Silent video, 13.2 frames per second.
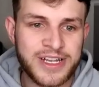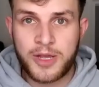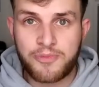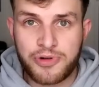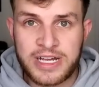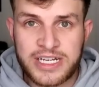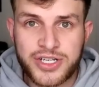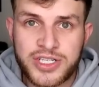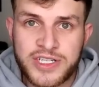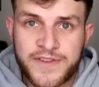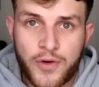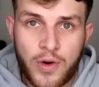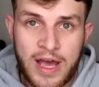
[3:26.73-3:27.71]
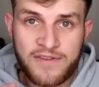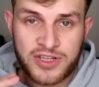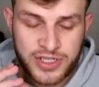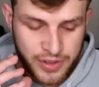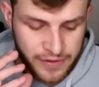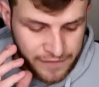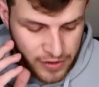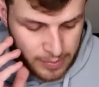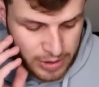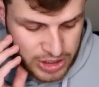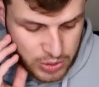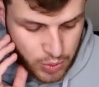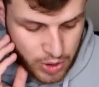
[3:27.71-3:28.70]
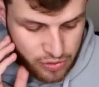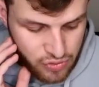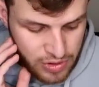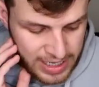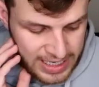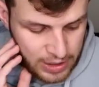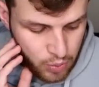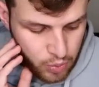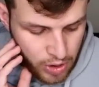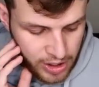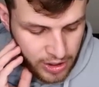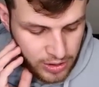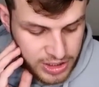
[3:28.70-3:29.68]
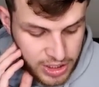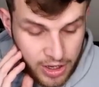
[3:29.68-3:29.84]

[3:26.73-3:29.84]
The predictions for Everton from us were really wild.